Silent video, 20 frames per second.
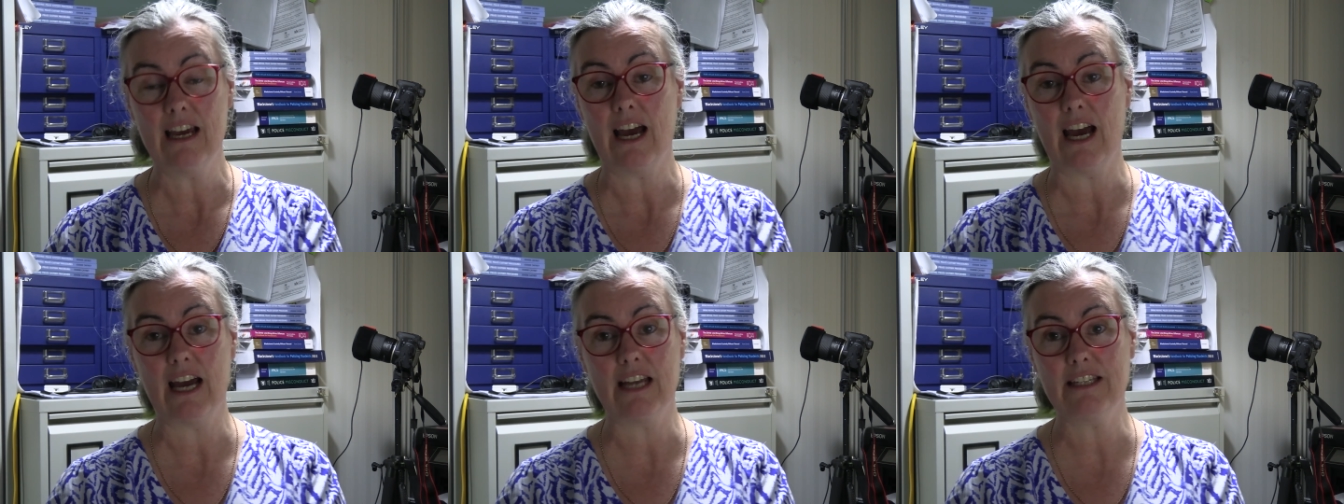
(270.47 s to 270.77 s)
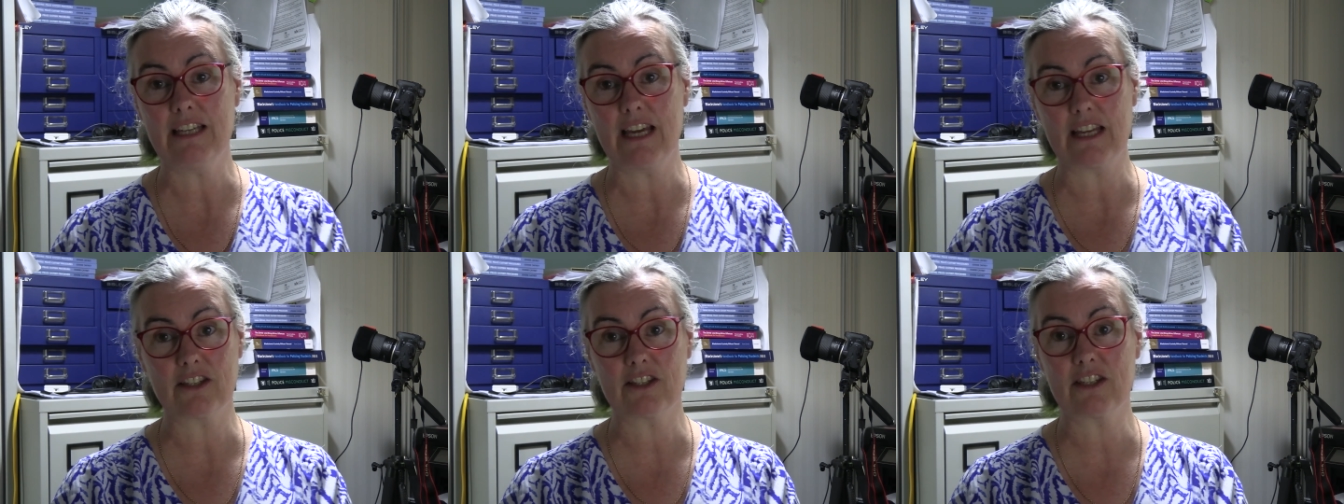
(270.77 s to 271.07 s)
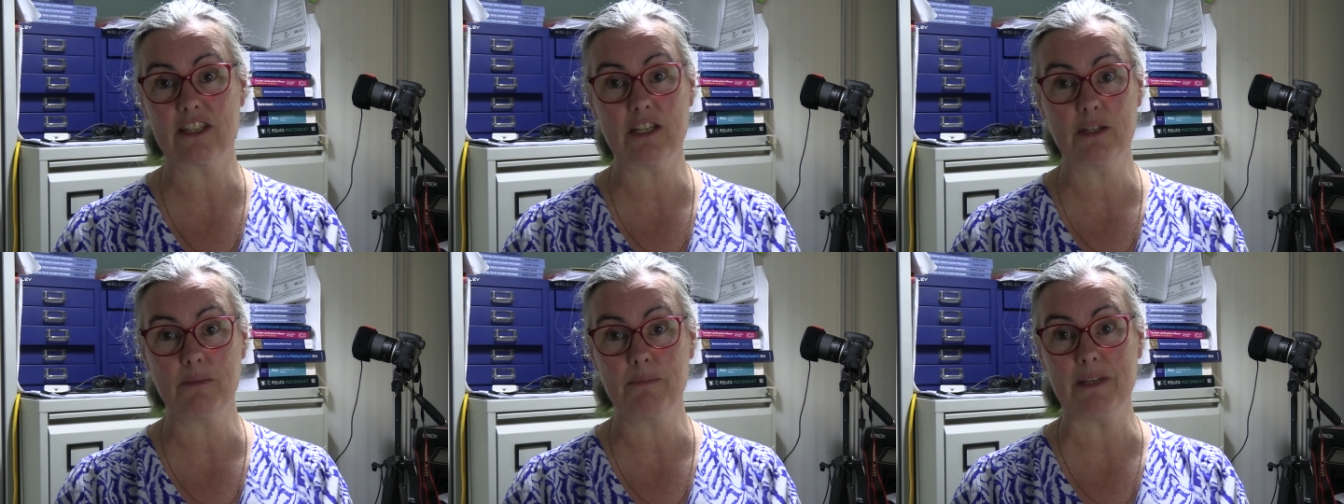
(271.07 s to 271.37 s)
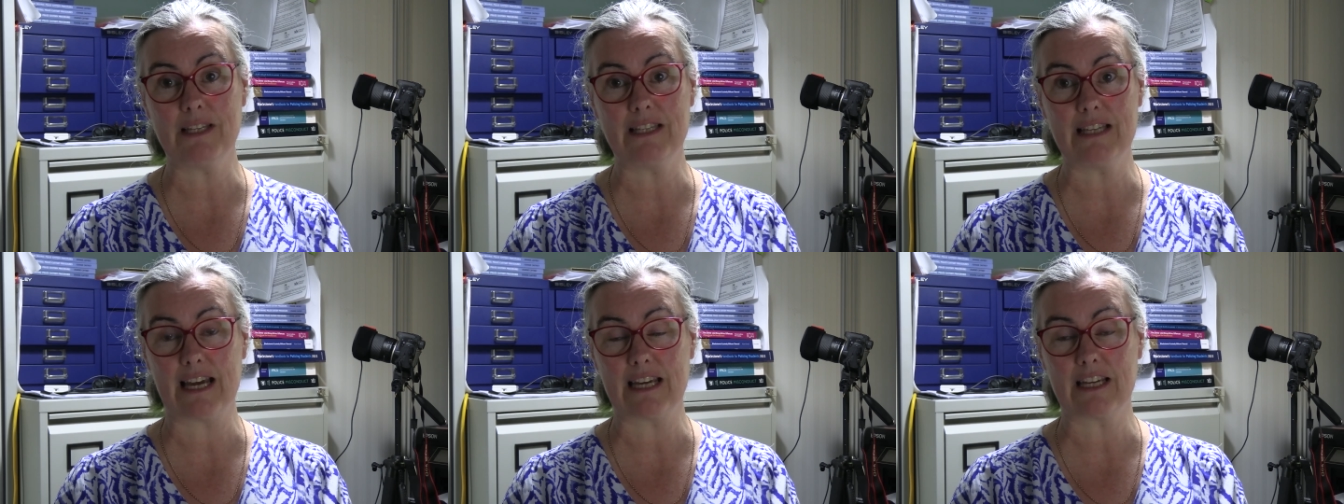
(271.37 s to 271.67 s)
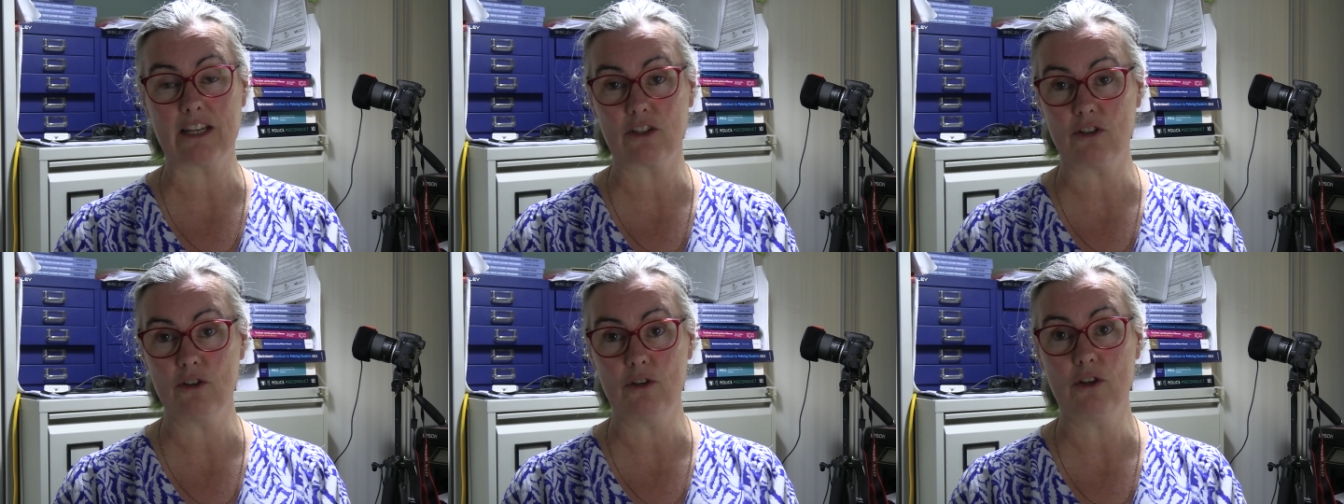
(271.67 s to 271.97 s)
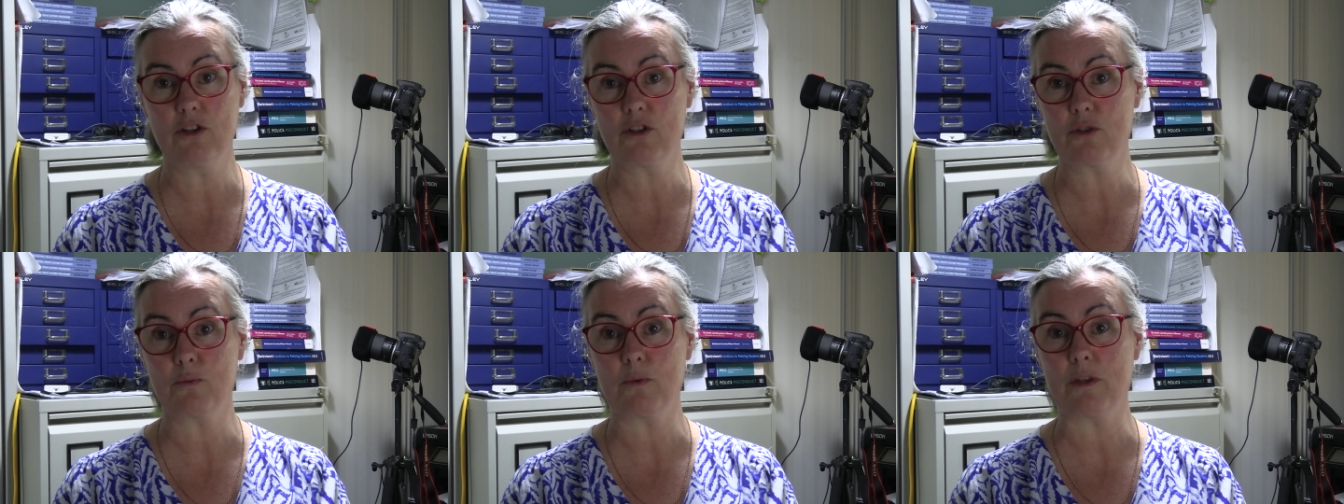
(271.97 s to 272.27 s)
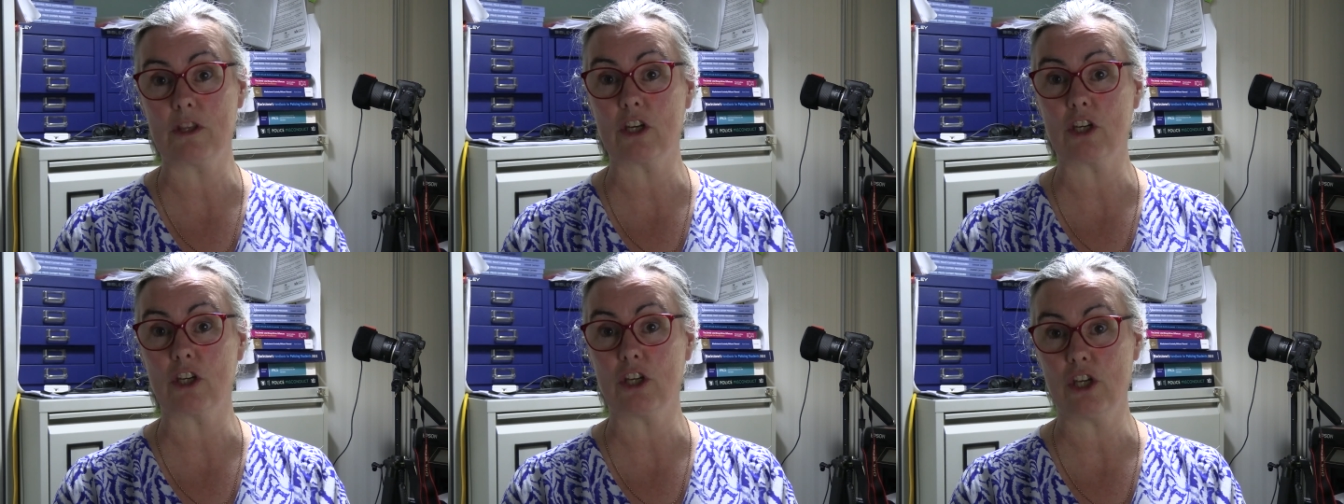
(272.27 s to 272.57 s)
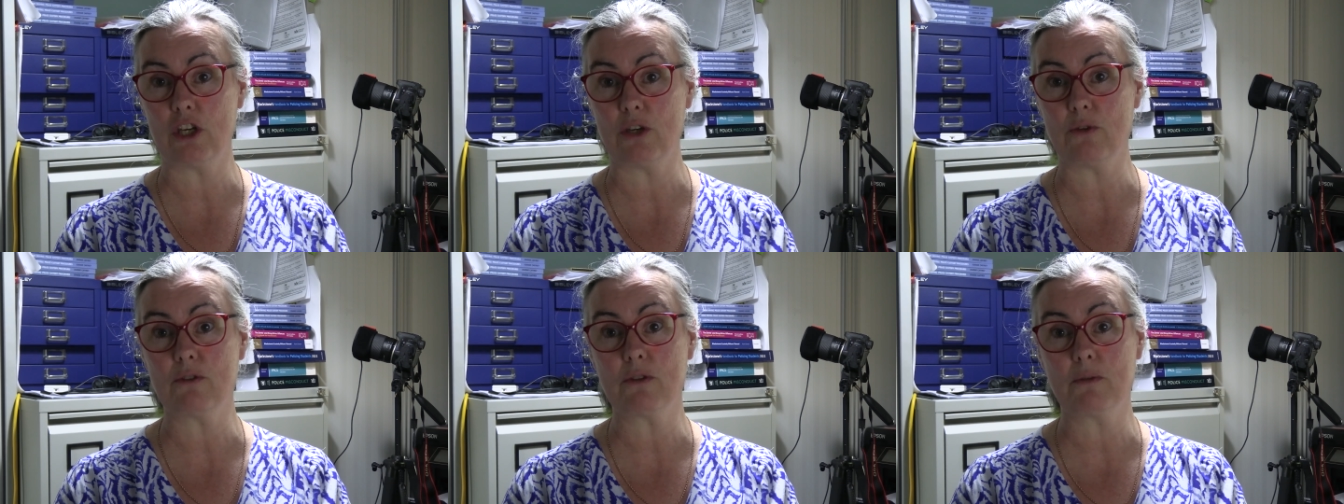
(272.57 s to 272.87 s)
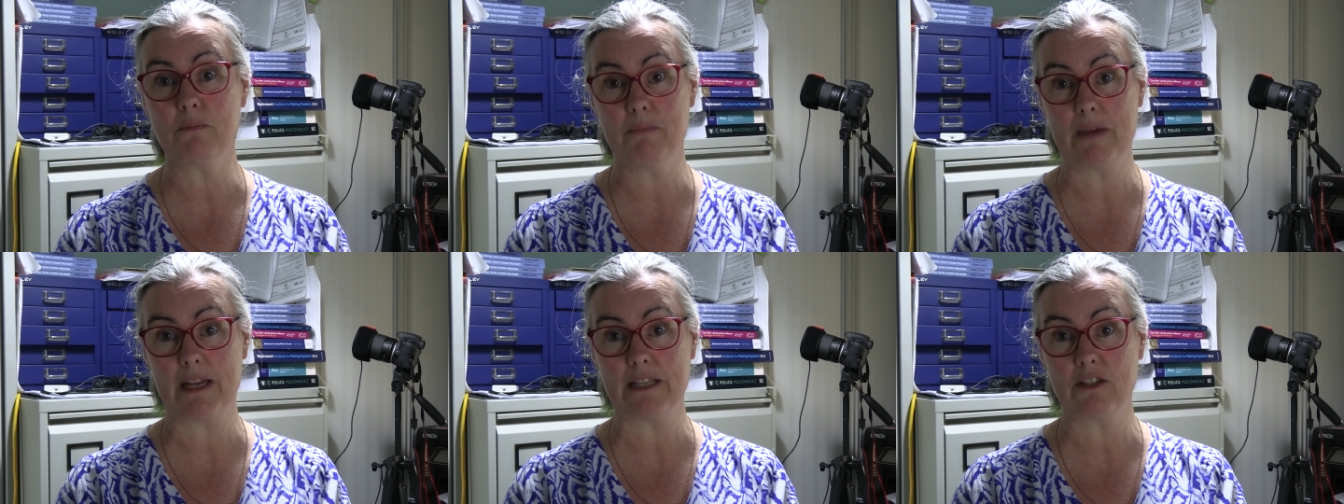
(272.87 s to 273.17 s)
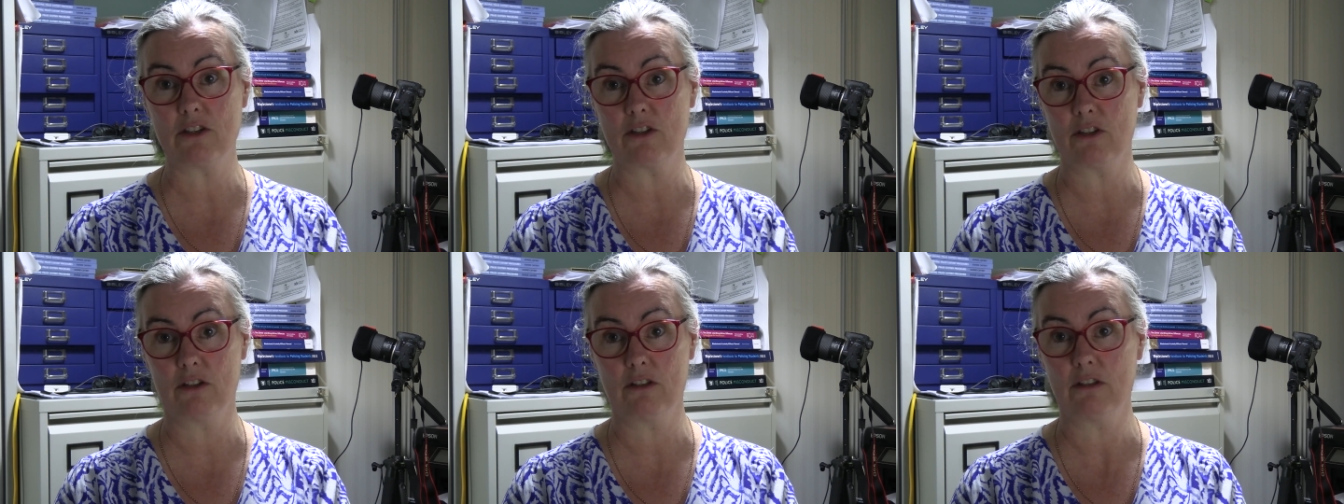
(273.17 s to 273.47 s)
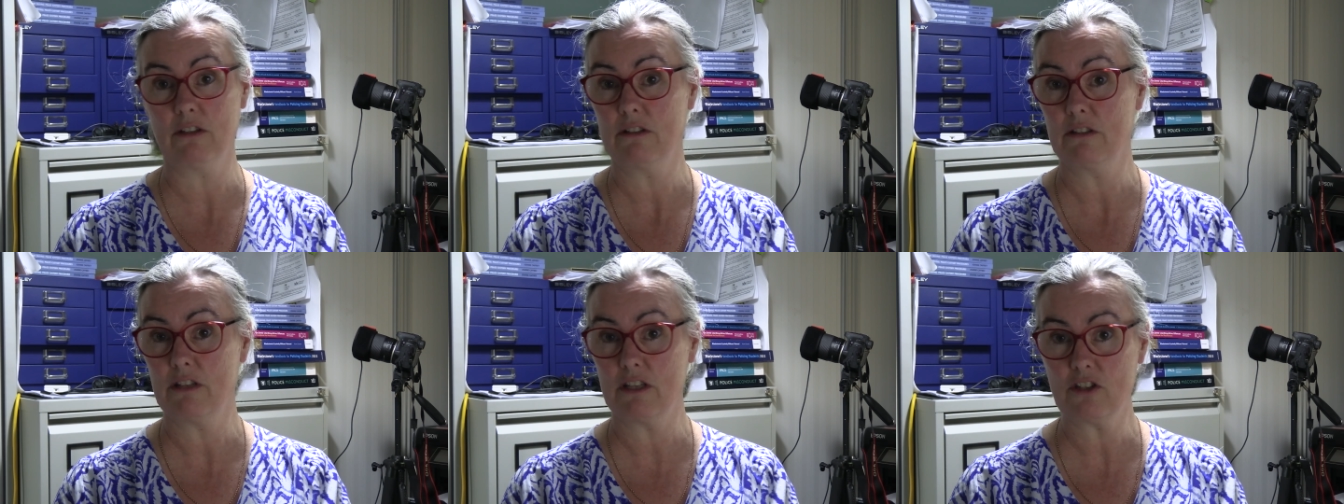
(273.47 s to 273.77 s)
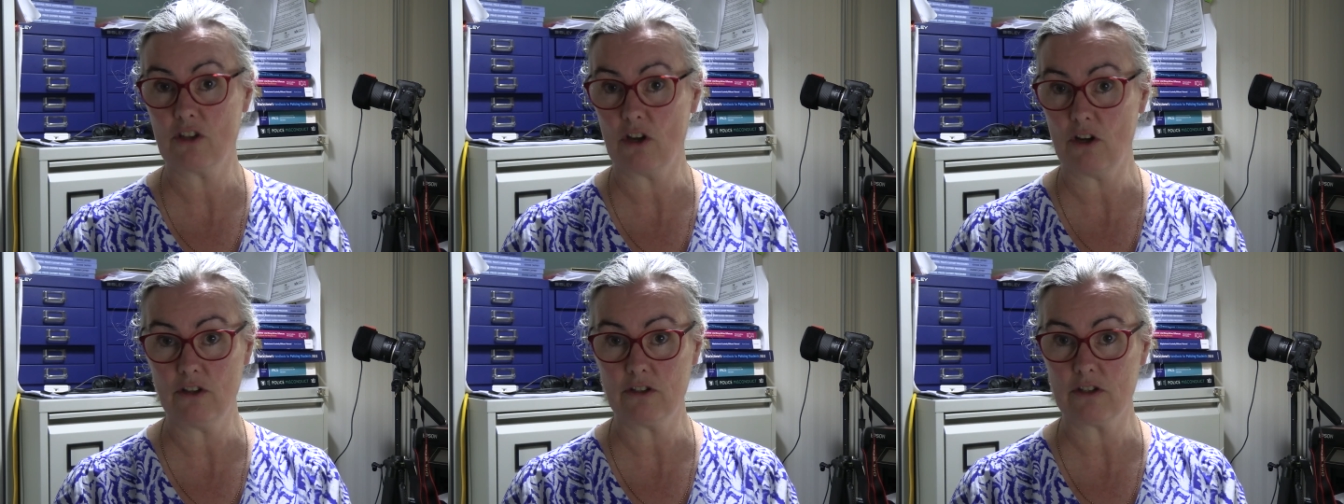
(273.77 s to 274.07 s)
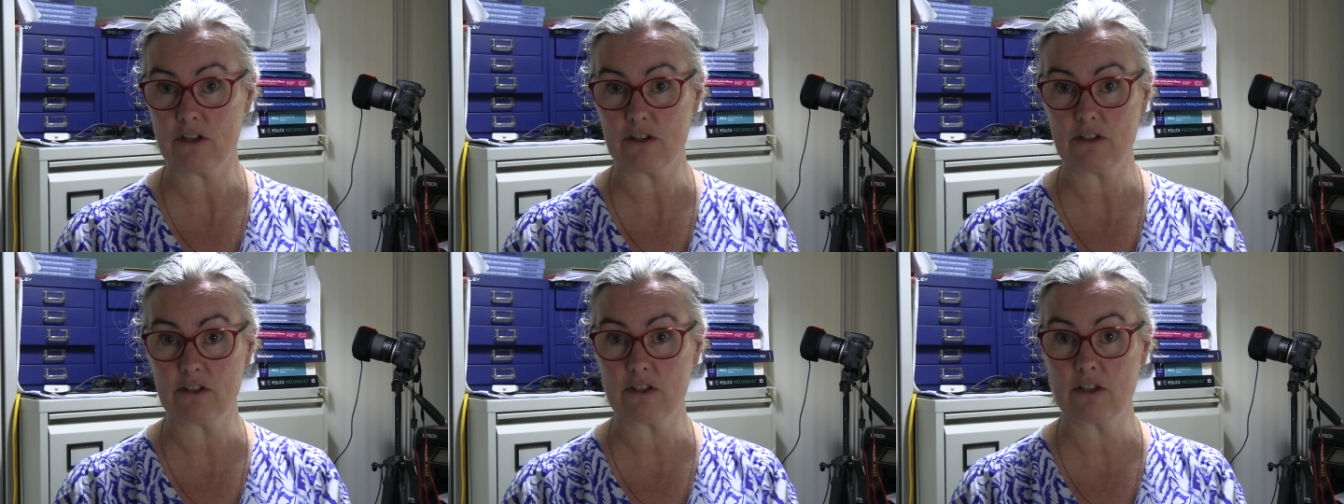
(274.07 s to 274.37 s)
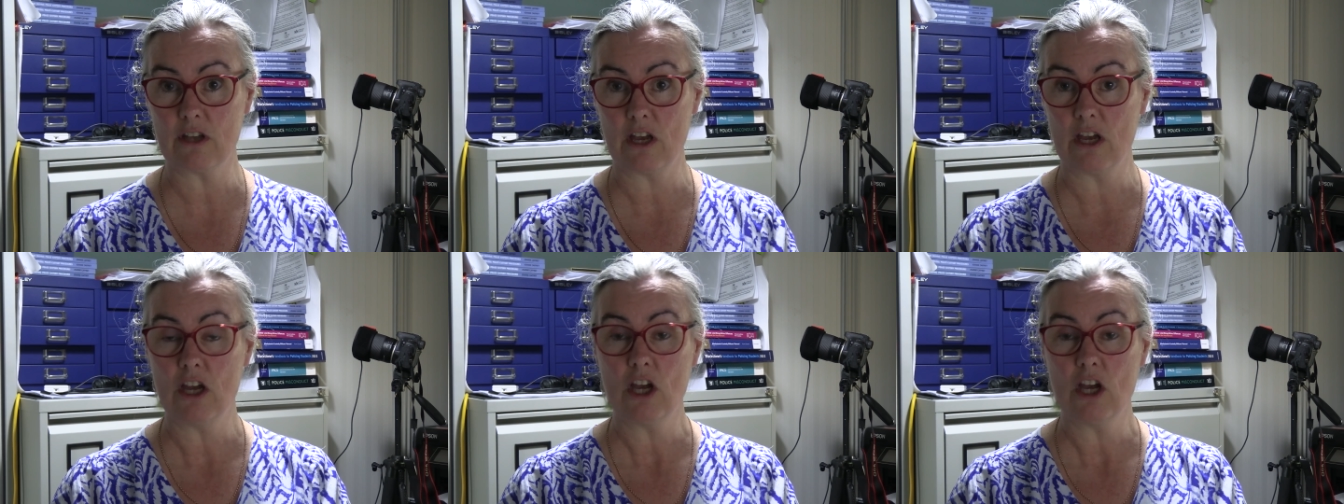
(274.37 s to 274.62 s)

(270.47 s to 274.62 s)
and yet still be diagnosed with acute mental disorders.